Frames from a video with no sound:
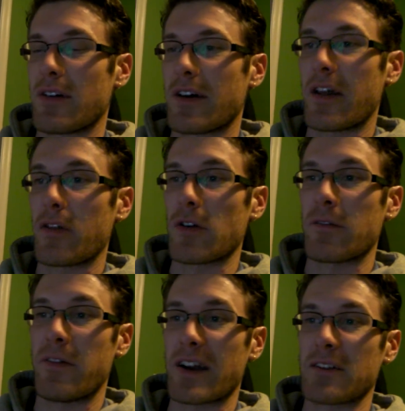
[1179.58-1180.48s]
Another
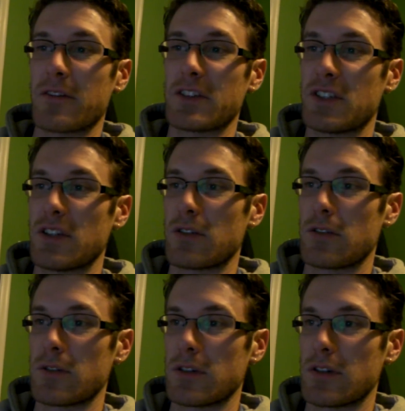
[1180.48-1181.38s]
effect of the
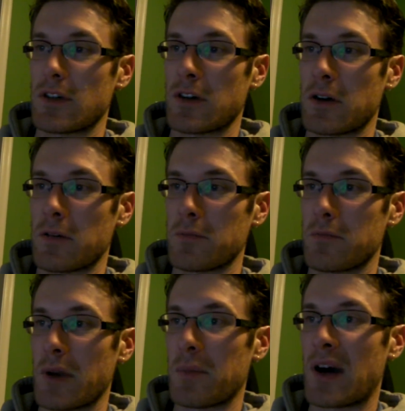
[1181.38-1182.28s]
shield.
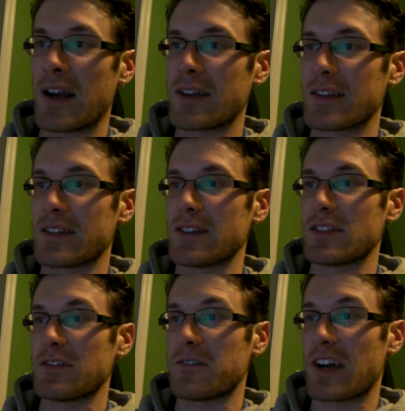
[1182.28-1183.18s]
My mind is
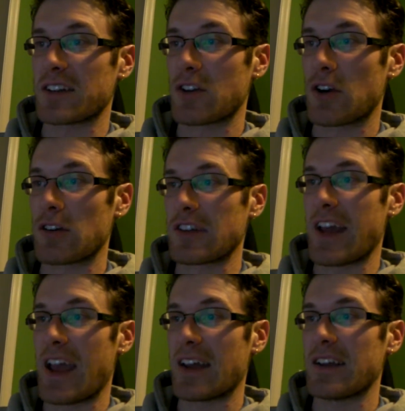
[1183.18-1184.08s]
in fact currently
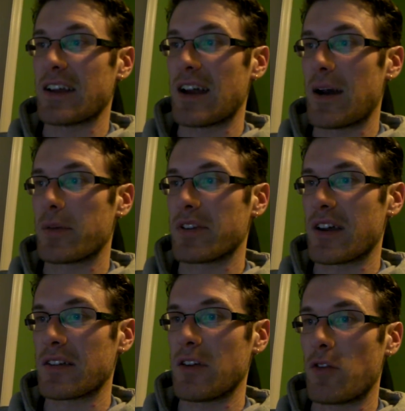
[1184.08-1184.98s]
handicapped,
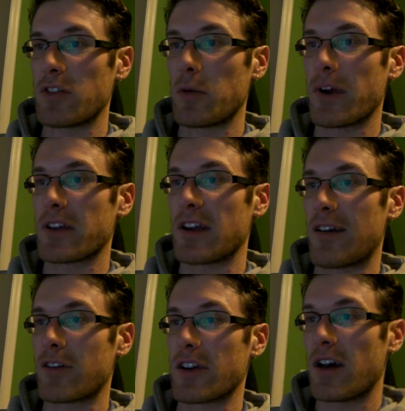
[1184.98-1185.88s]
and the only way to
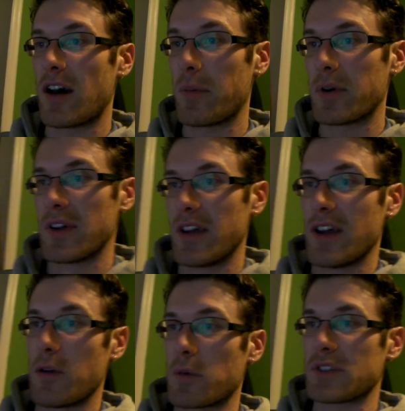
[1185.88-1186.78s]
cover it up
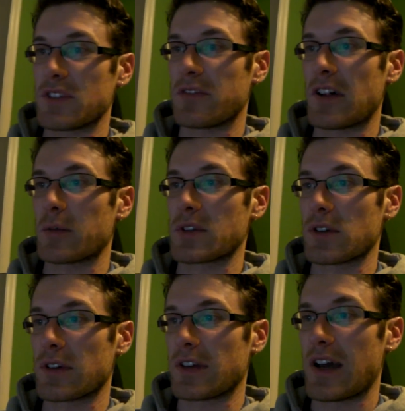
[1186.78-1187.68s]
was to develop
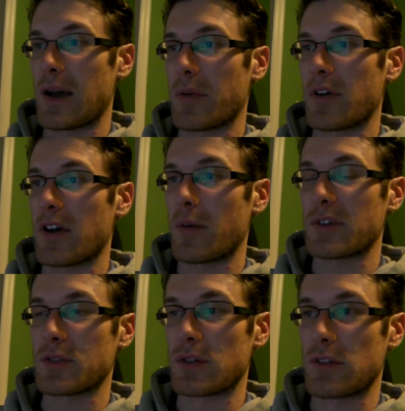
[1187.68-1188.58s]
certain
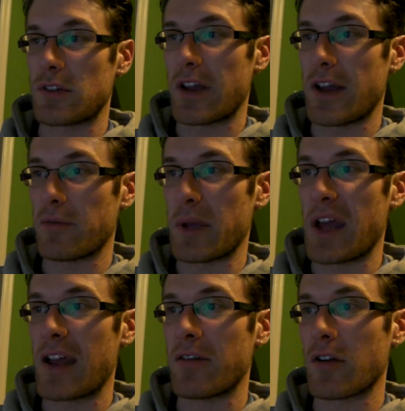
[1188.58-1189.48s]
habitual
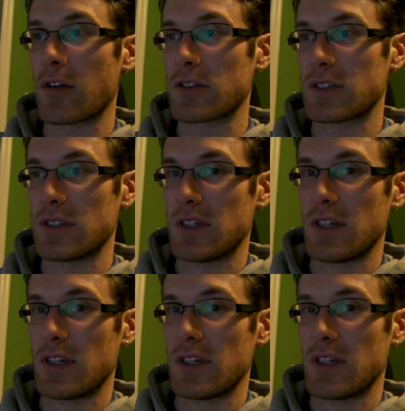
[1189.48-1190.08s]
behaviors,